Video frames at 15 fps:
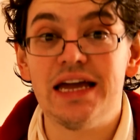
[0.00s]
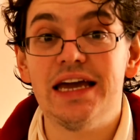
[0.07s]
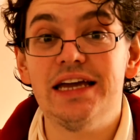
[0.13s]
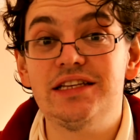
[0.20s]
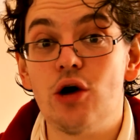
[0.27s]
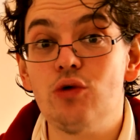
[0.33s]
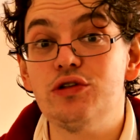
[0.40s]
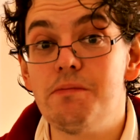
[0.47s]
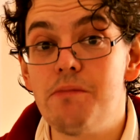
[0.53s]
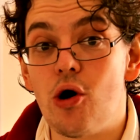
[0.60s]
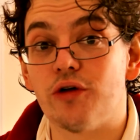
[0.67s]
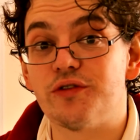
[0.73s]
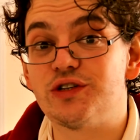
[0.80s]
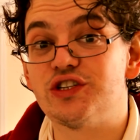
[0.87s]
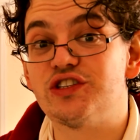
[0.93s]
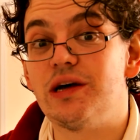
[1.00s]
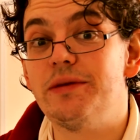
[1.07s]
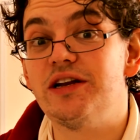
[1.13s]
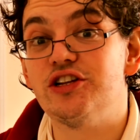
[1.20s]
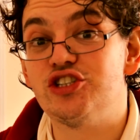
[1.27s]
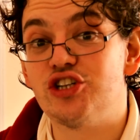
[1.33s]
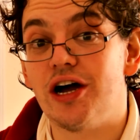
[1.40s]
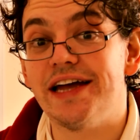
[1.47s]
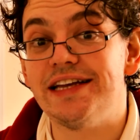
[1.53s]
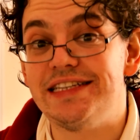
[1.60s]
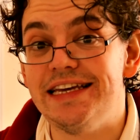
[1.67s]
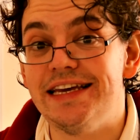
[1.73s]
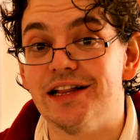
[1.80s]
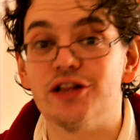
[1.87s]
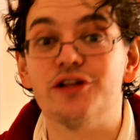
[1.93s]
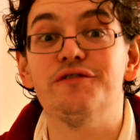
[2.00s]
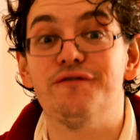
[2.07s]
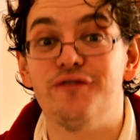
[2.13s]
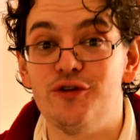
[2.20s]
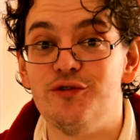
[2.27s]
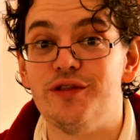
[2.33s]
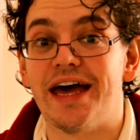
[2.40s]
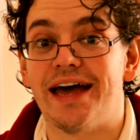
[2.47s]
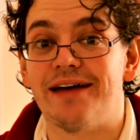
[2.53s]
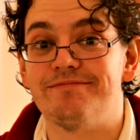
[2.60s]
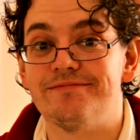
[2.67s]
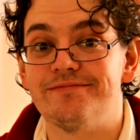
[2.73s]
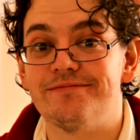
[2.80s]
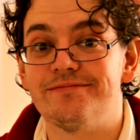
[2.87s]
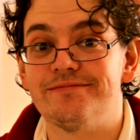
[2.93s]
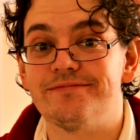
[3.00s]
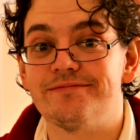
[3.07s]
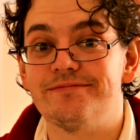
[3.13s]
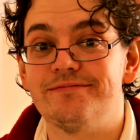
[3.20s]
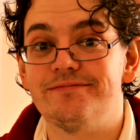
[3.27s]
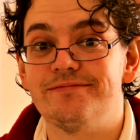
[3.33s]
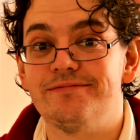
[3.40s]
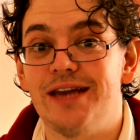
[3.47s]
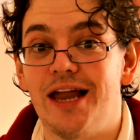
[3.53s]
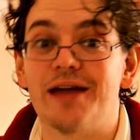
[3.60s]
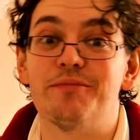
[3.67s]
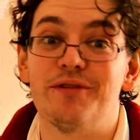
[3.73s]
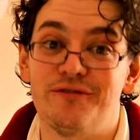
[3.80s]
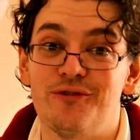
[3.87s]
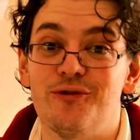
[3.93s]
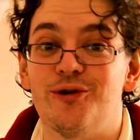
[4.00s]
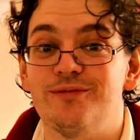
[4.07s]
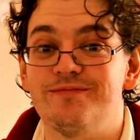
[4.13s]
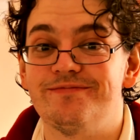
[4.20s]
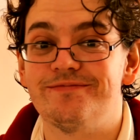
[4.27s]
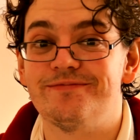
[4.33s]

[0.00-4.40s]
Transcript: He told a moth to summon a giant eagle and flew there, like before.